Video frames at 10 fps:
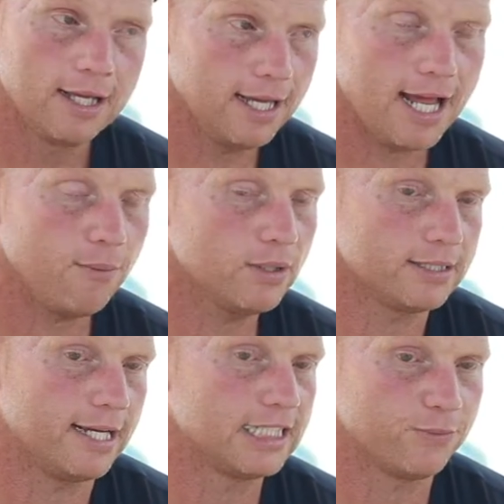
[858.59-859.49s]
It
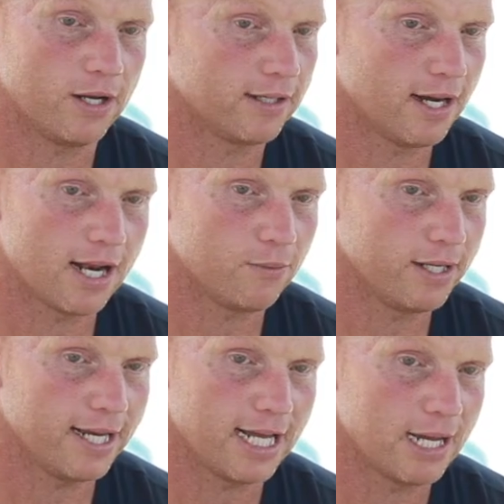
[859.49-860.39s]
wasn't easy when I got out of
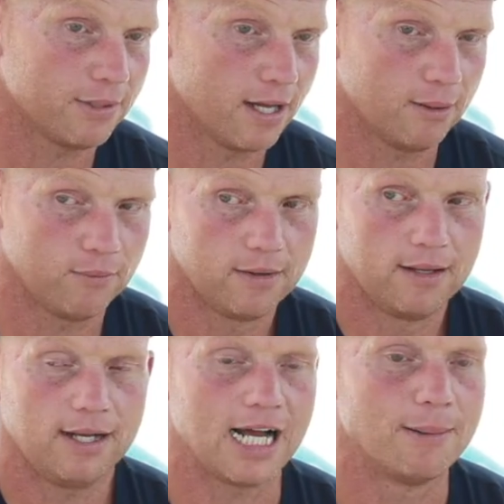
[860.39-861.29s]
rehab and I
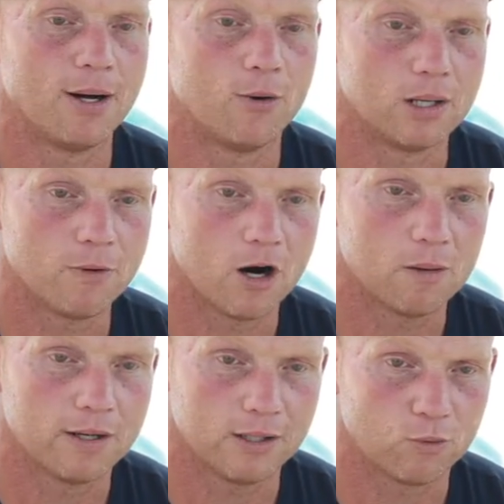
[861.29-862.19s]
got my own
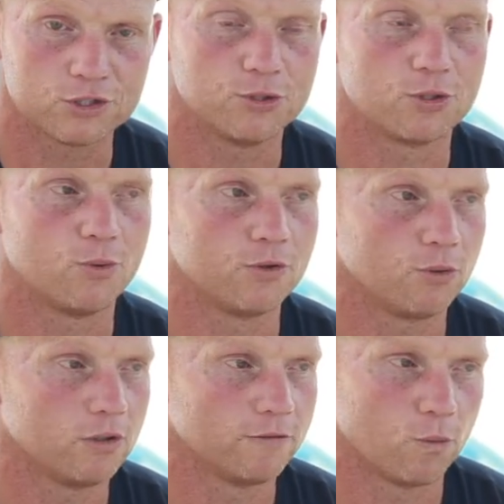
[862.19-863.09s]
apartment, and we're still going
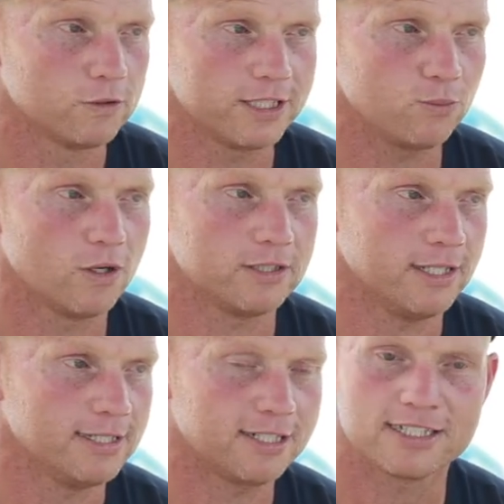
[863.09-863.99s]
through a divorce. It wasn't
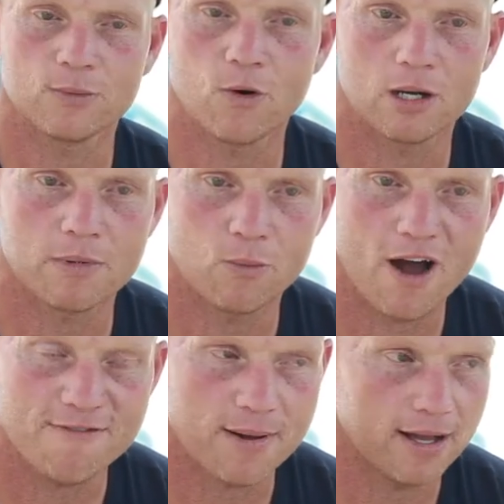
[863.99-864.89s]
easy because I wanted my
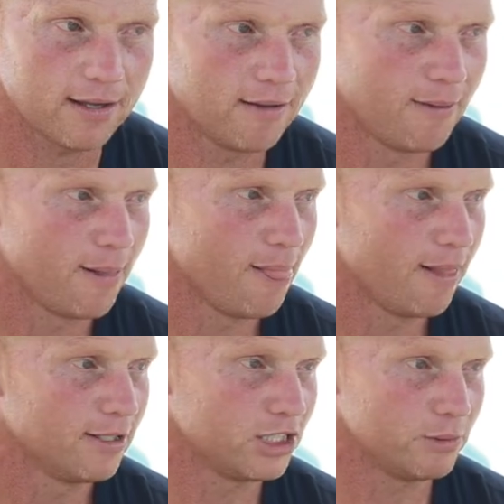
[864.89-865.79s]
wife back.
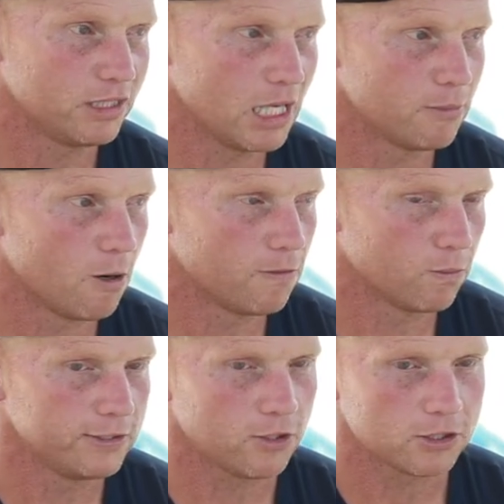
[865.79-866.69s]
She would come over
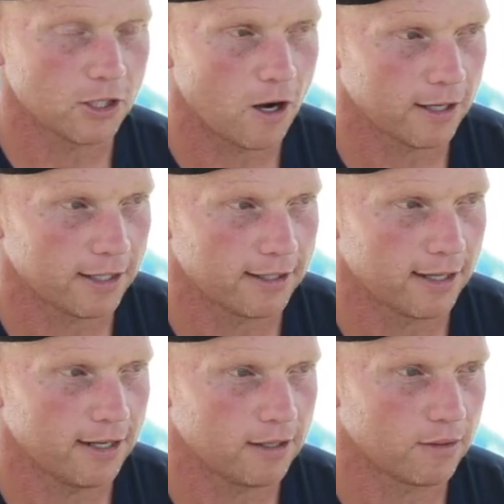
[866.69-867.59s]
and we start talking
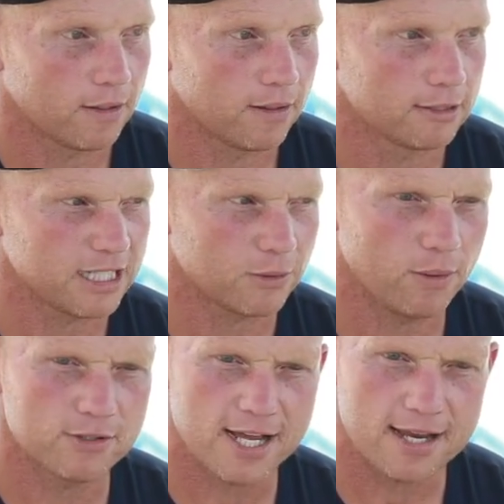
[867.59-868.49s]
again, and it's like
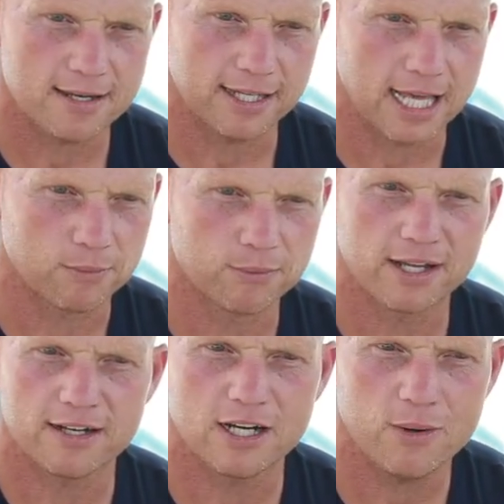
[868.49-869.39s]
we were dating again. We were
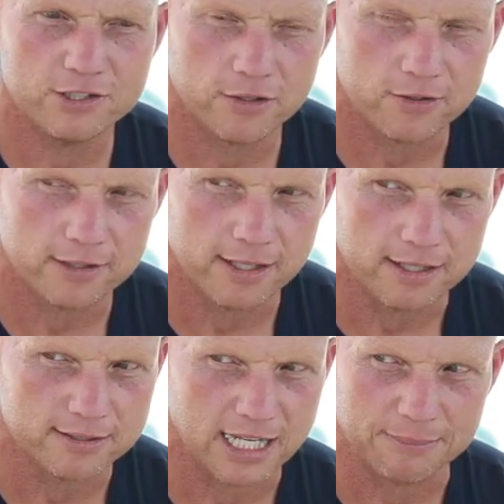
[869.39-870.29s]
getting to know each other again.
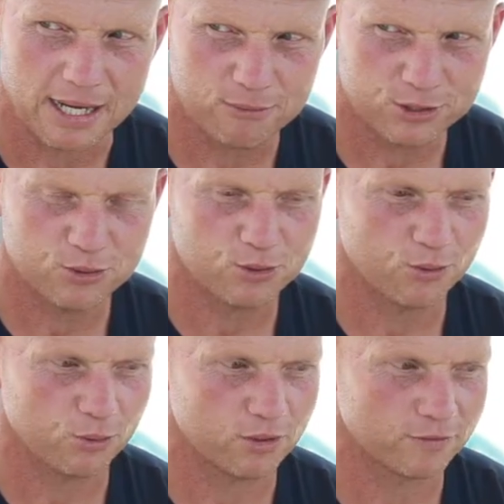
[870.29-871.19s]
I was like, man, we're still
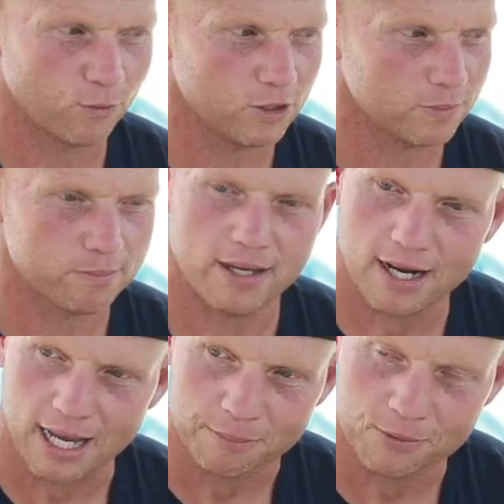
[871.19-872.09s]
going through a divorce, but man,
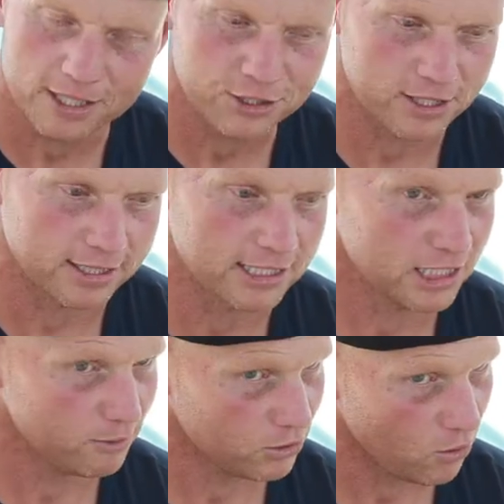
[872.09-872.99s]
I appreciate this.
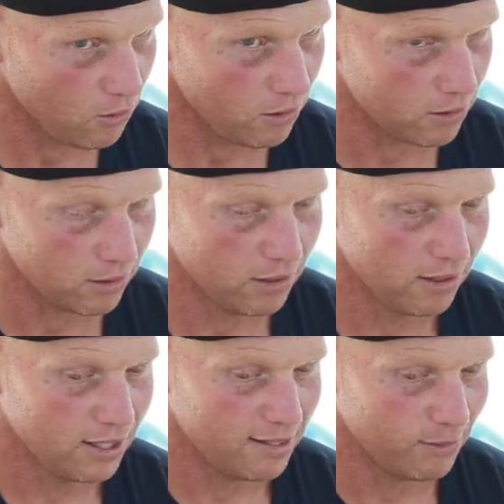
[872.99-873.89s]
And it was hard.
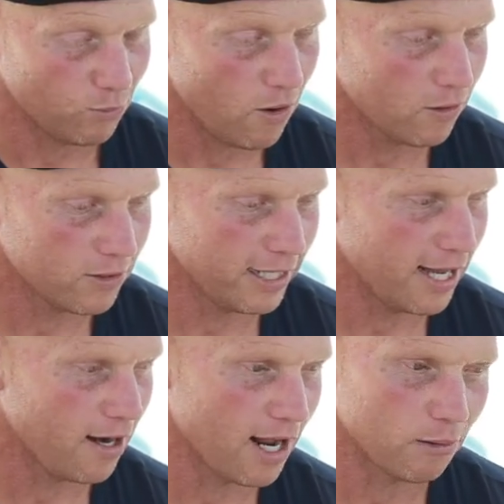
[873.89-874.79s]
I would walk her
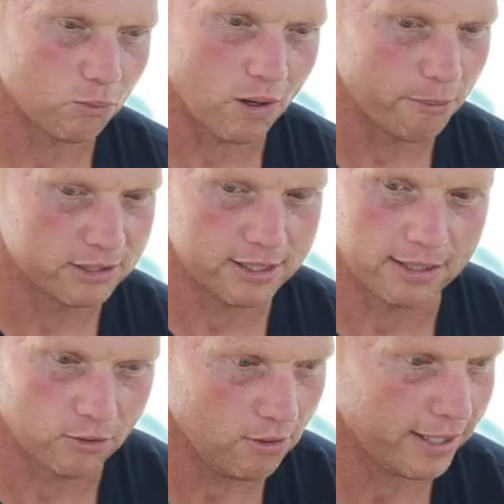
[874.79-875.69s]
down and I would
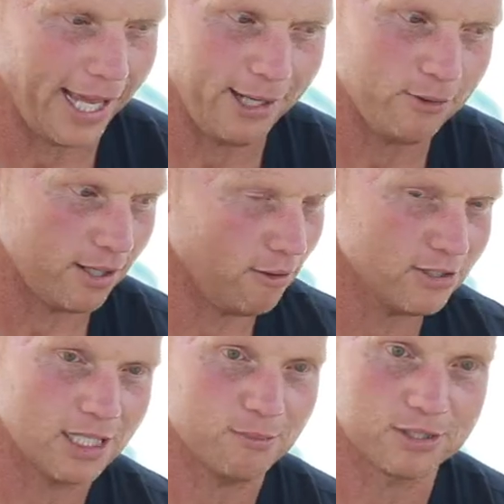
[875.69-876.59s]
say, look, can't you
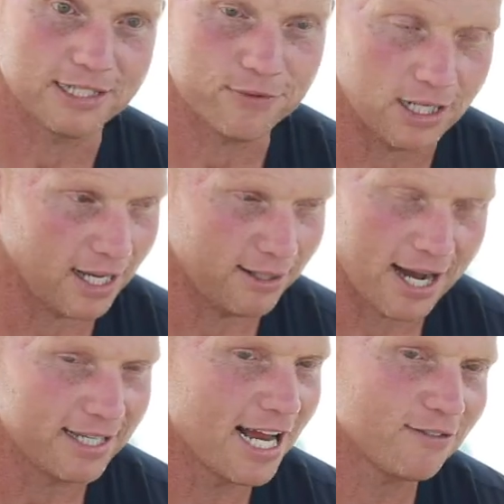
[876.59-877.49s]
tell something's different?
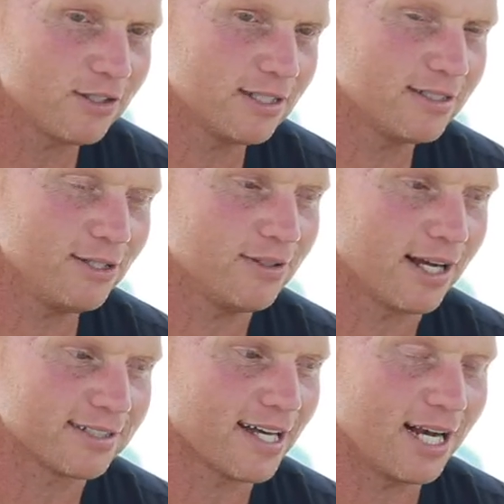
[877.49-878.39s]
I never did do
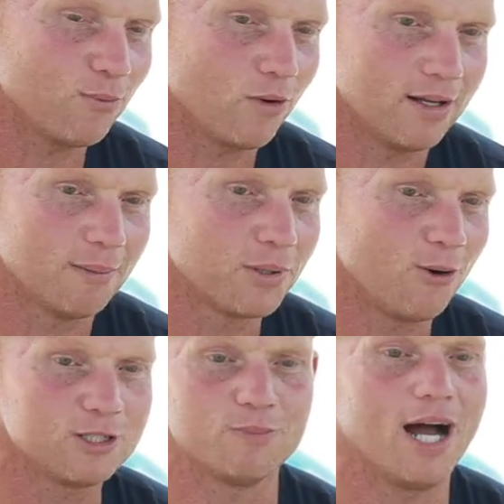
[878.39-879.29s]
that because I didn't want to
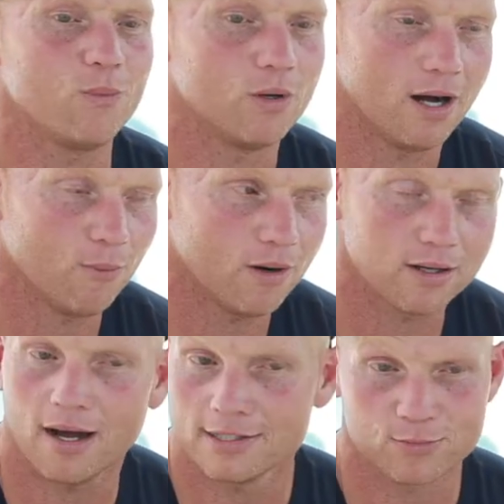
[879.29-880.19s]
impose my will. I
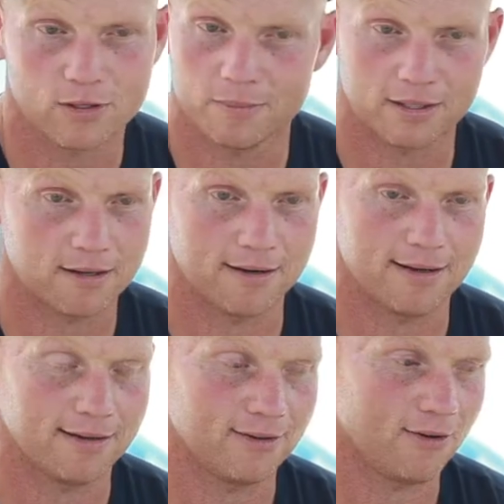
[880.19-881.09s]
wanted God's will to be
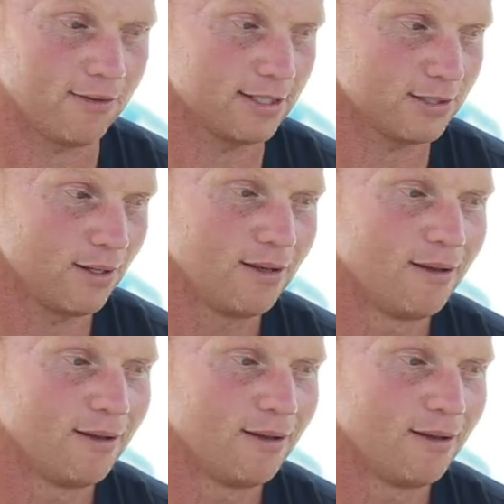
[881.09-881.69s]
carried out in all this.